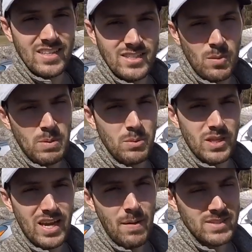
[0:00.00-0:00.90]
Some people in the
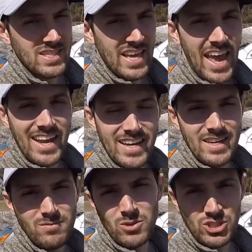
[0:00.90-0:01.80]
comments said they hated
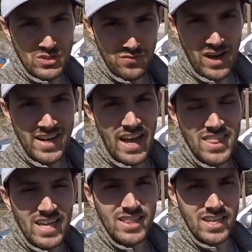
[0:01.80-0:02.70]
it, which is fine. I
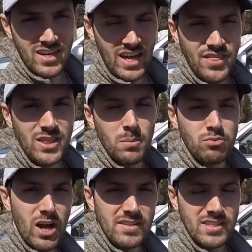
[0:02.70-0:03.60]
think the
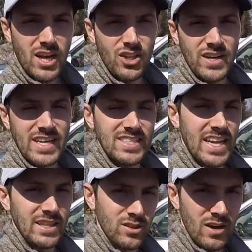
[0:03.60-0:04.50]
bronze color is
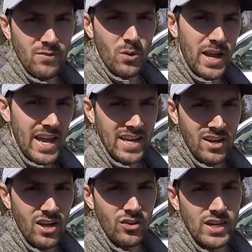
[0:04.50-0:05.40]
a love or hate
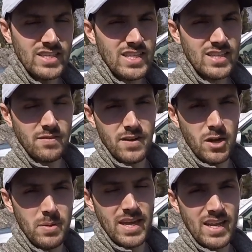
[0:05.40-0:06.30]
color, and I said that at the very
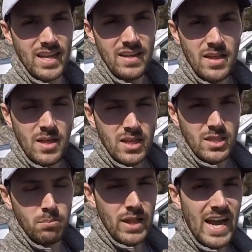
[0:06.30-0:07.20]
beginning. The
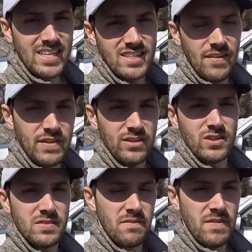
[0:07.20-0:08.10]
black definitely
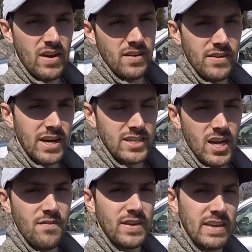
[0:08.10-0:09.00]
looks very, very
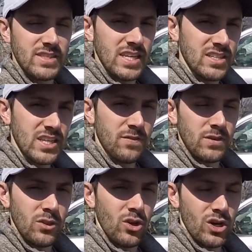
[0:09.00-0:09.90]
tough. It gives it a
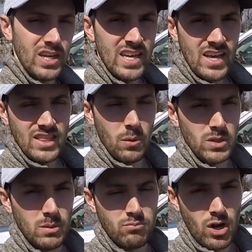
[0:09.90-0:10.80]
different look than what
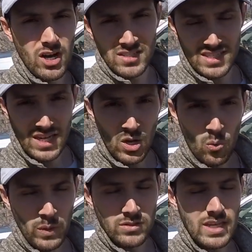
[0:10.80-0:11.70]
the bronze
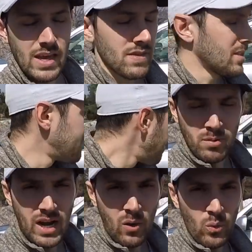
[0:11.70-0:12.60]
wheels gave it.
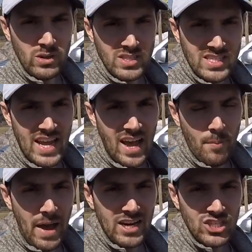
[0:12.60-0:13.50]
But I will say I'm
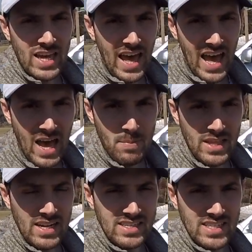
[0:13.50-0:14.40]
actually happy that
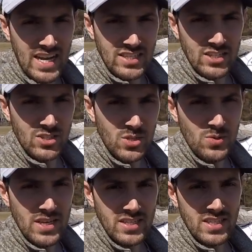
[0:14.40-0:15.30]
I decided to do
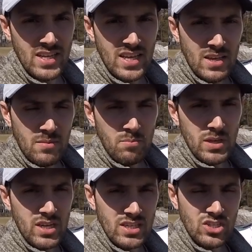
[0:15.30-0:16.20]
this
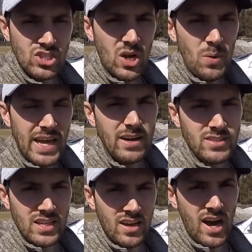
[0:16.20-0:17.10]
because someone else in
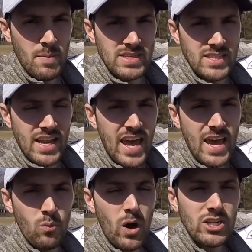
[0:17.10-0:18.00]
the comments said, hey,
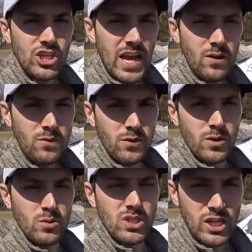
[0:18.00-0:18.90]
watch out for
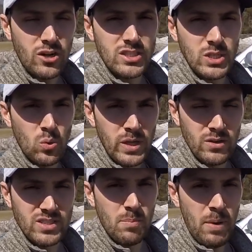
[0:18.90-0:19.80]
those TRD
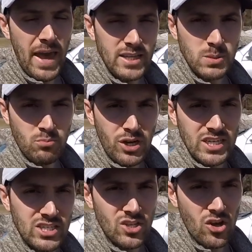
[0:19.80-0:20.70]
wheels. The paint's pretty
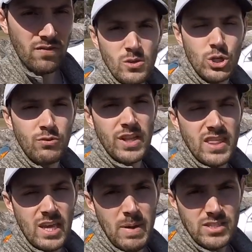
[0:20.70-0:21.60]
soft. You should really
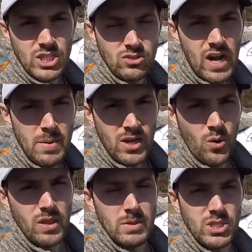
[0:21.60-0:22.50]
think about ceramic
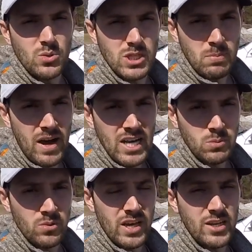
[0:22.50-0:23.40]
coating them as soon as
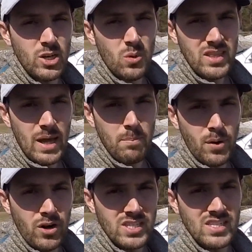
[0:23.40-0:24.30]
possible. And you know what? That
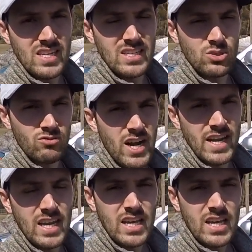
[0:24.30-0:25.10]
person is right.